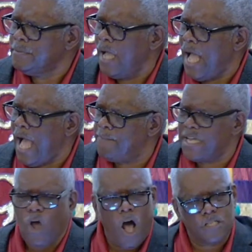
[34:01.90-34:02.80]
And
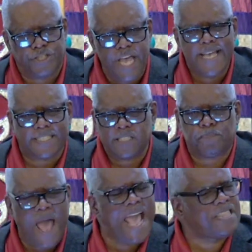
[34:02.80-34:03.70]
because Jesus
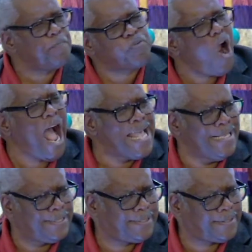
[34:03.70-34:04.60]
paid the
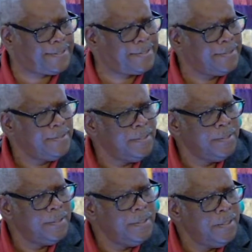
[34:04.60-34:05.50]
price, yes, sir.
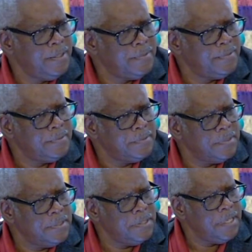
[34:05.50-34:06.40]
Yes, sir.
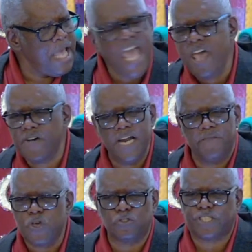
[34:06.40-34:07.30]
even
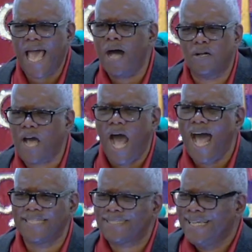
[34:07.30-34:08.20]
if you tell
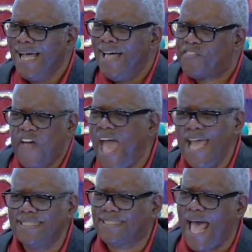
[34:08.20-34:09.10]
God
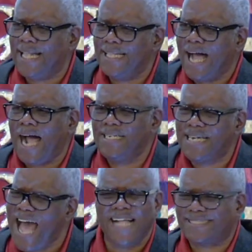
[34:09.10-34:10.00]
things that are
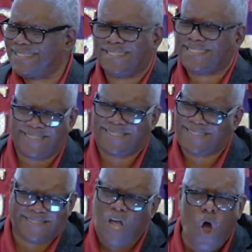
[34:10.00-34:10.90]
not
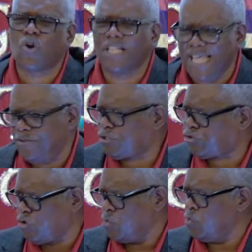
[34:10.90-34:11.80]
totally
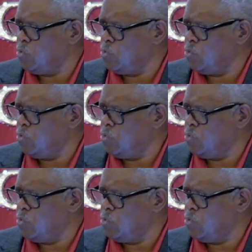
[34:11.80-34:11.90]
true,